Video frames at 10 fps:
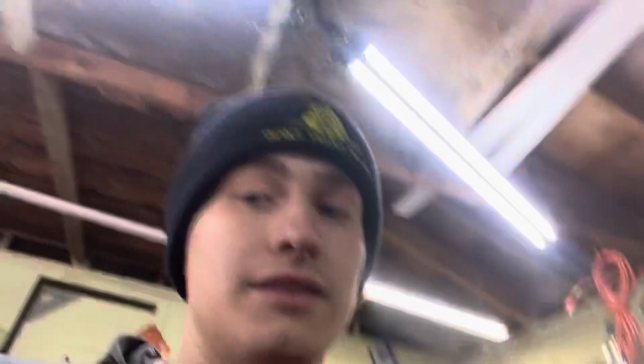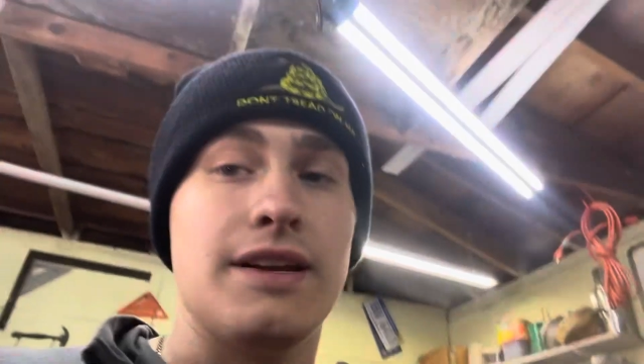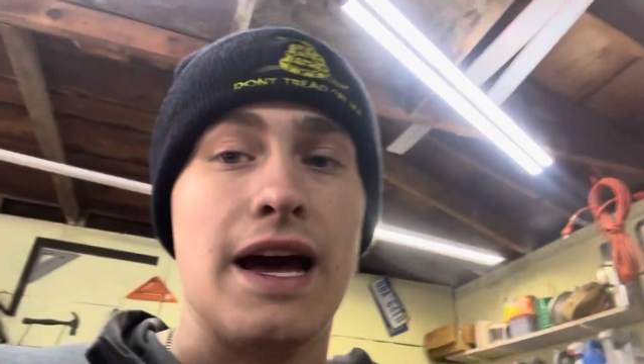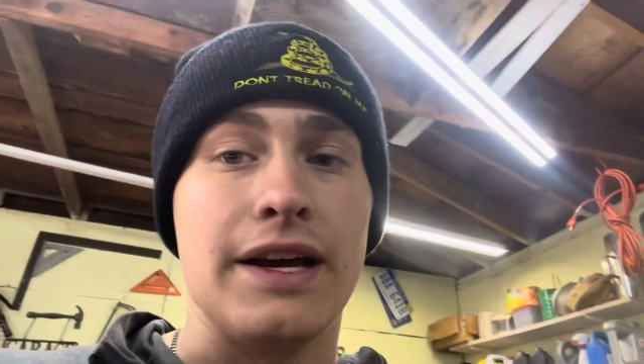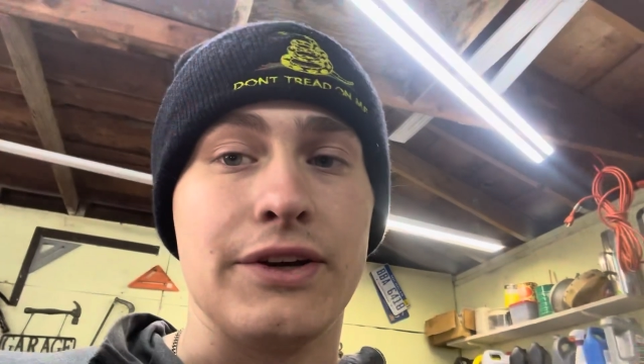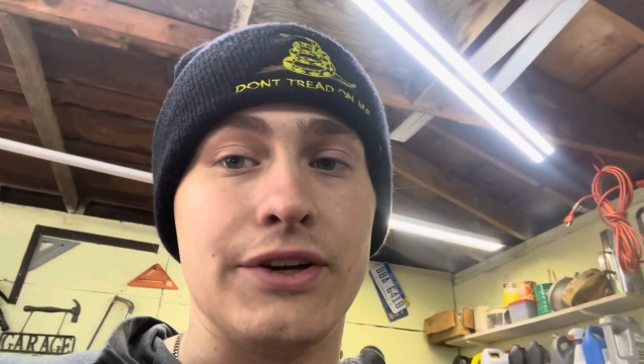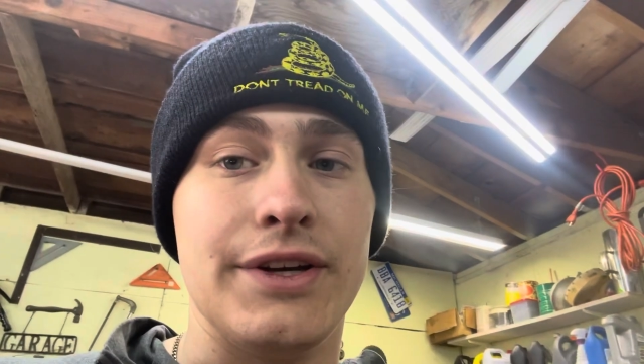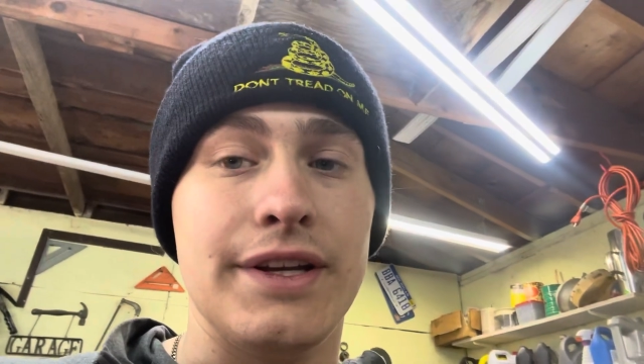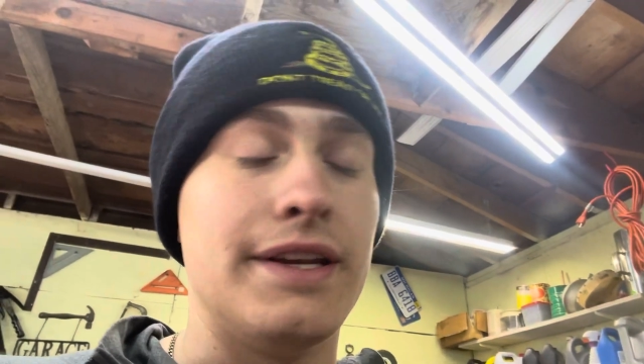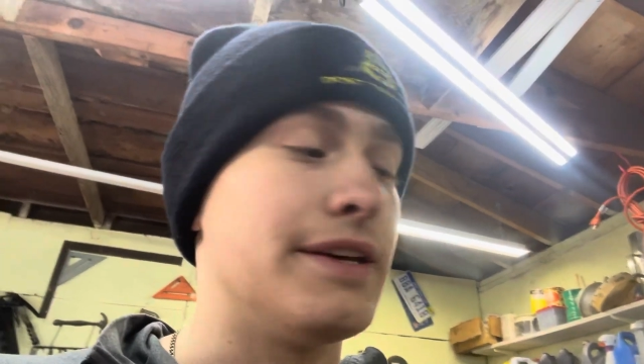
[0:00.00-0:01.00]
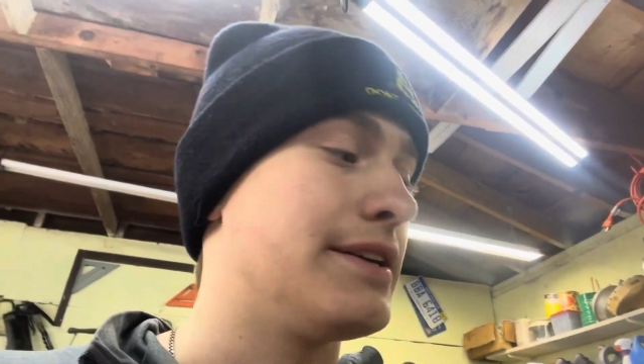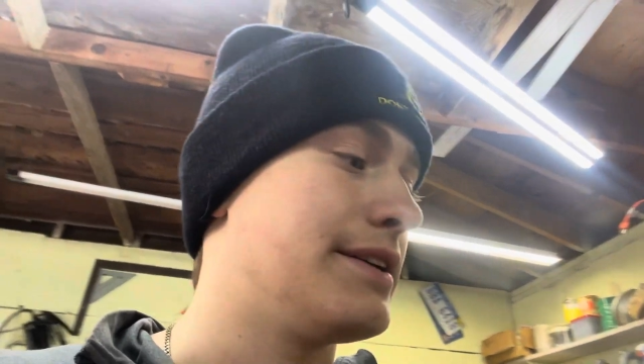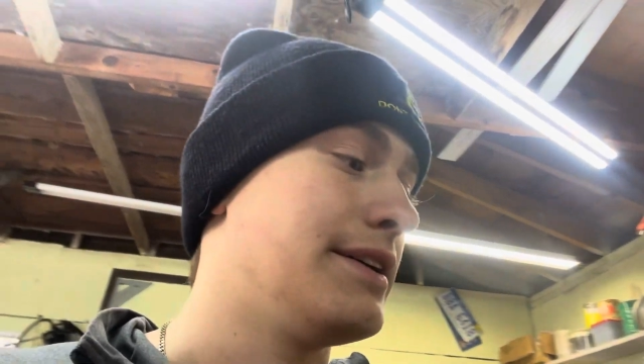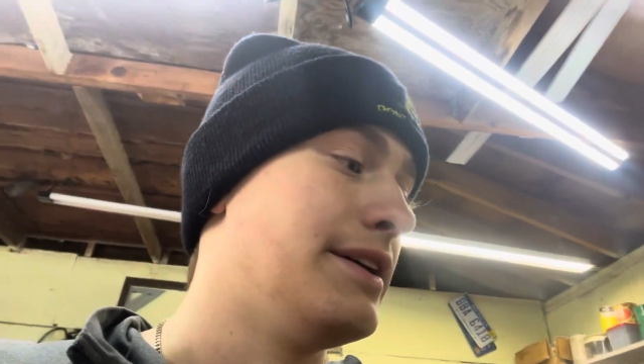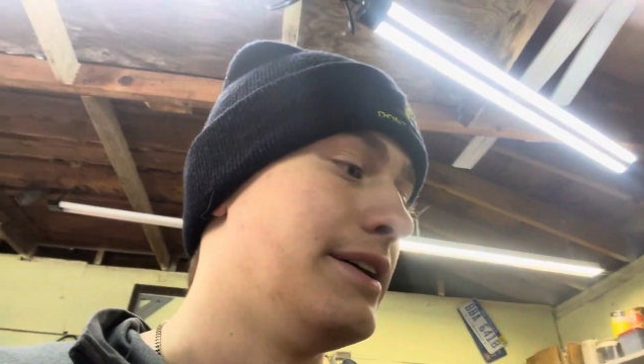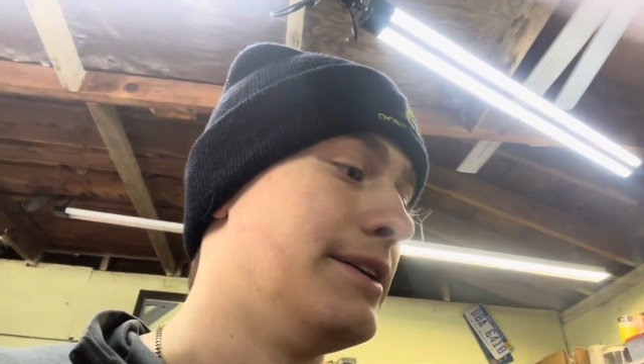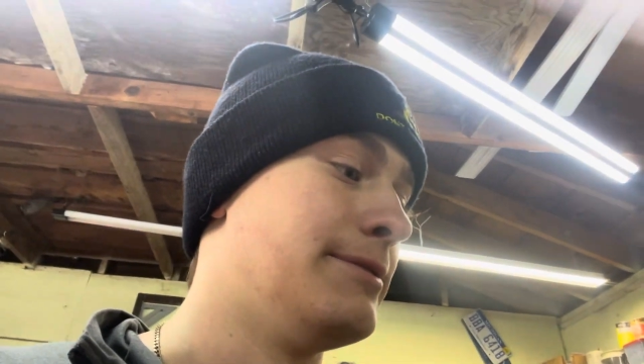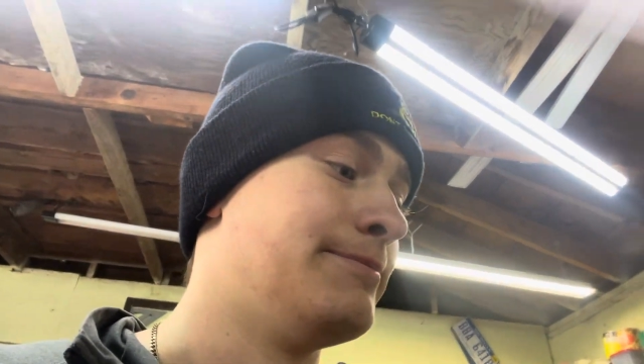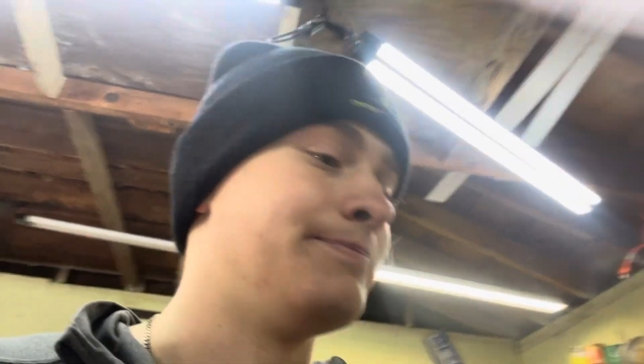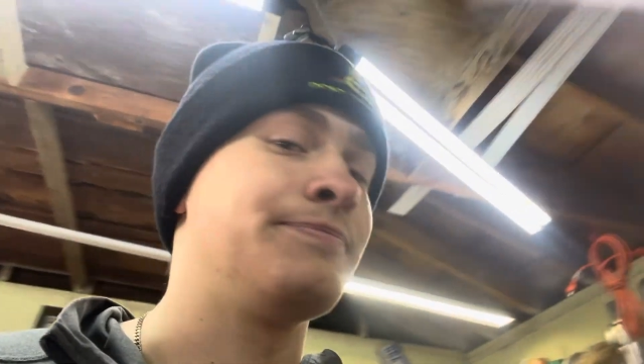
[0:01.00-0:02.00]
Not good.
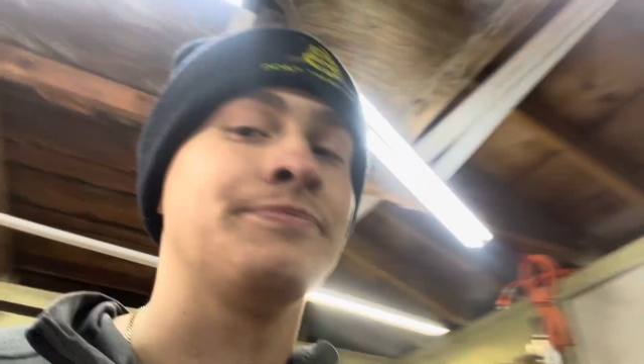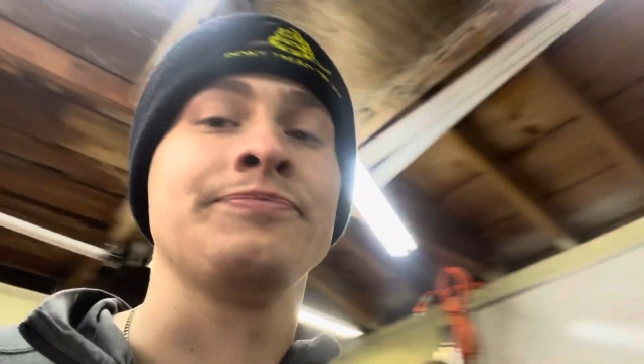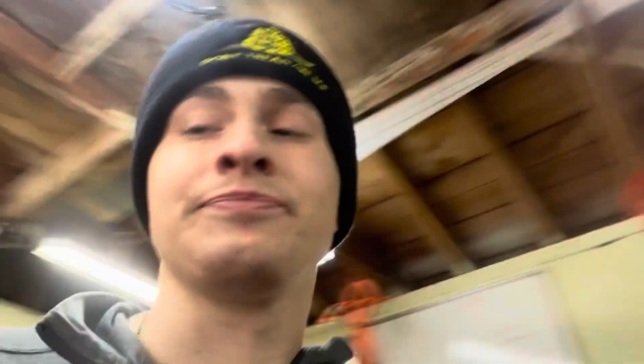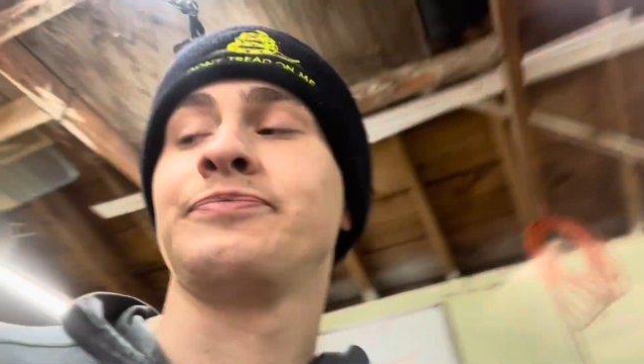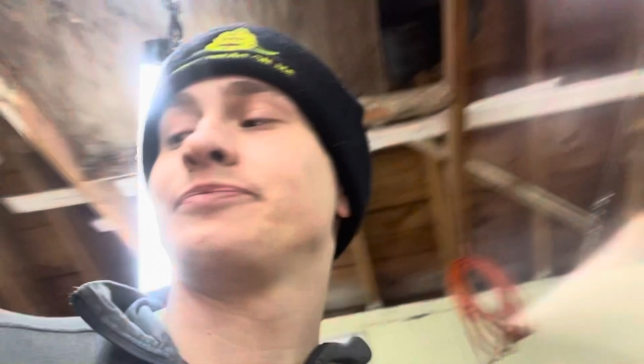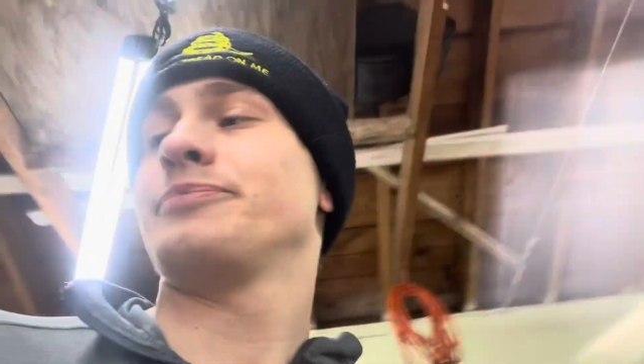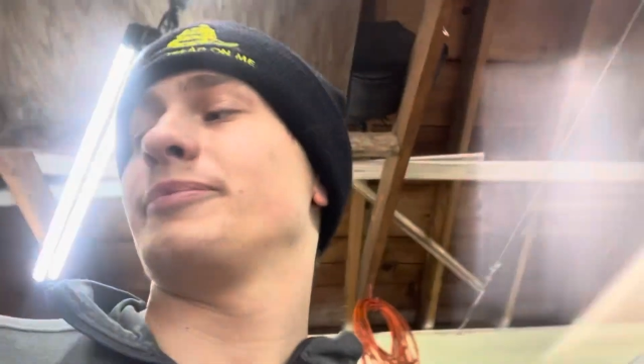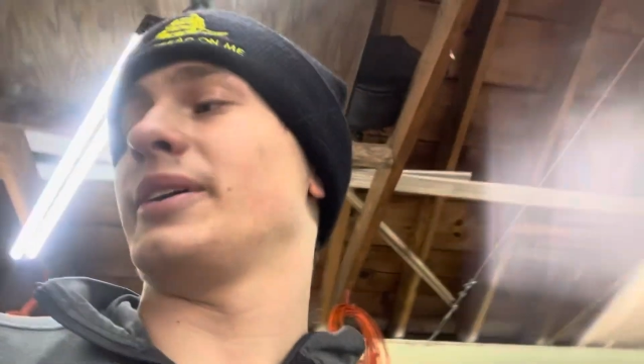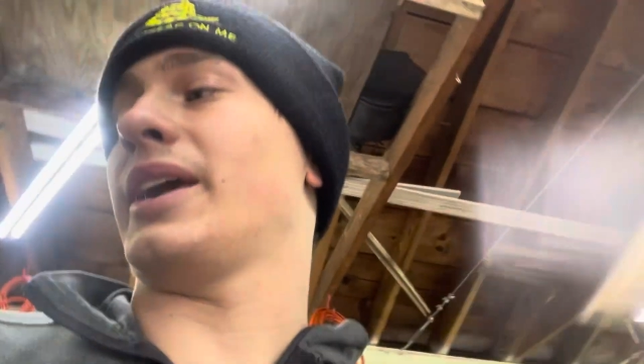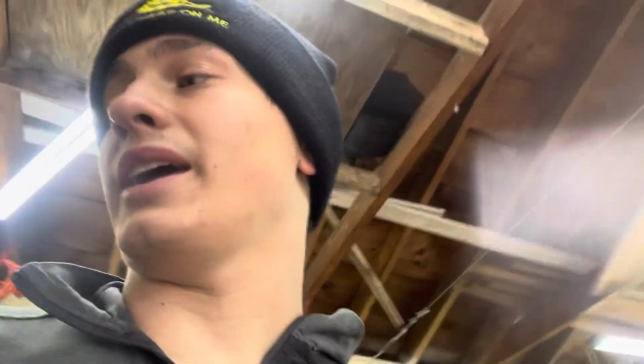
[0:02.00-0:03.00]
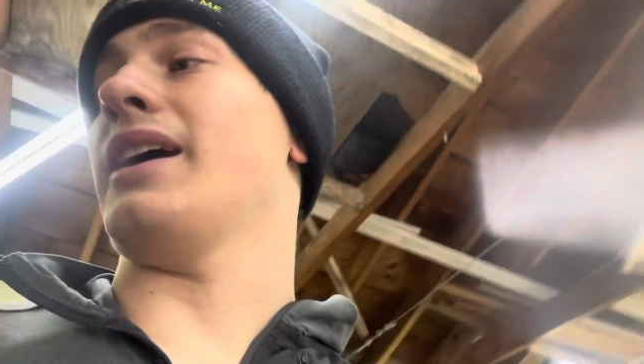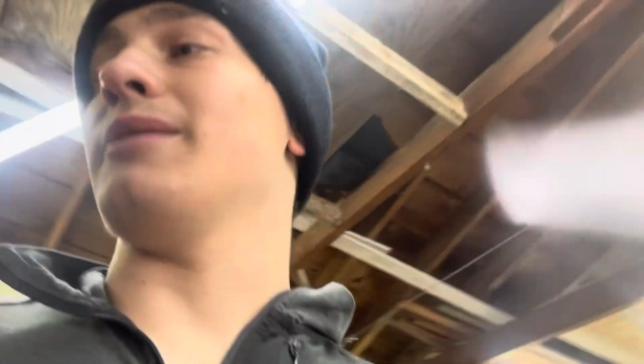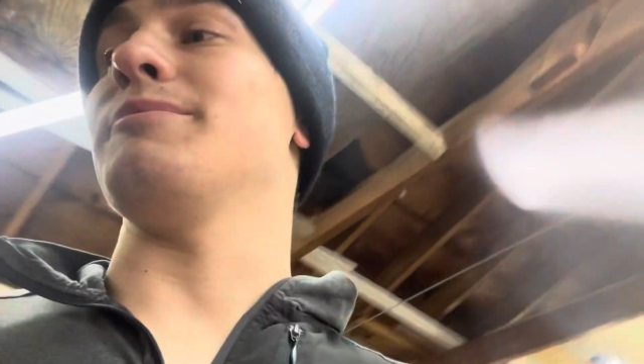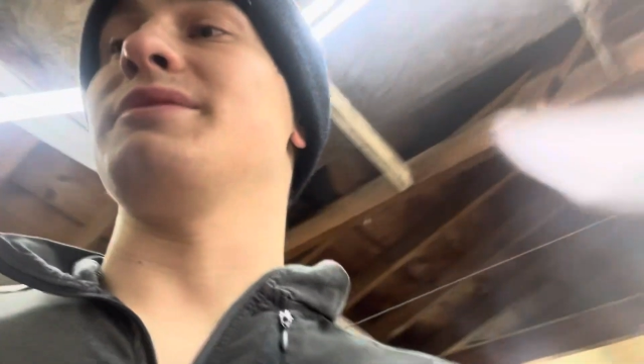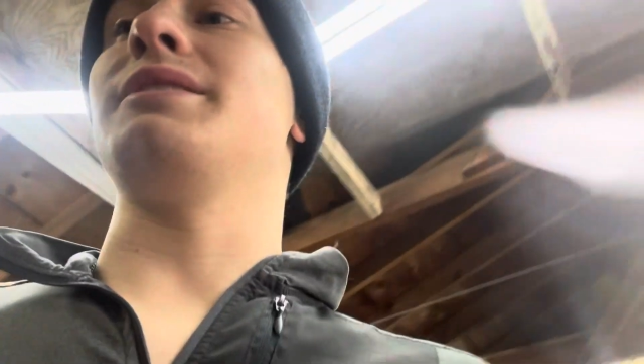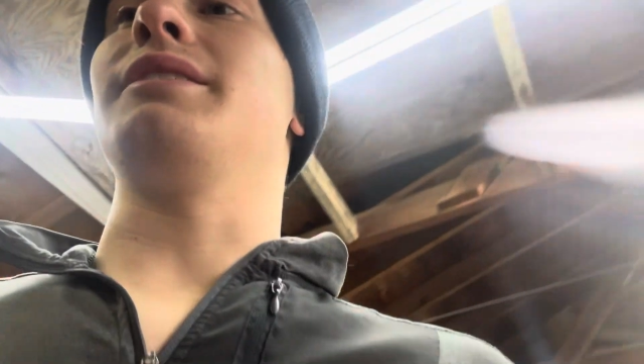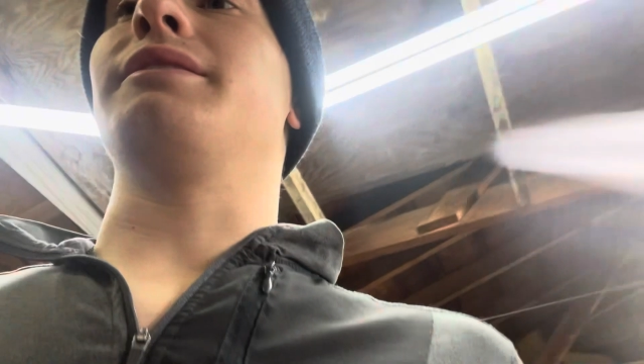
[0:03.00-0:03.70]
The cams didn't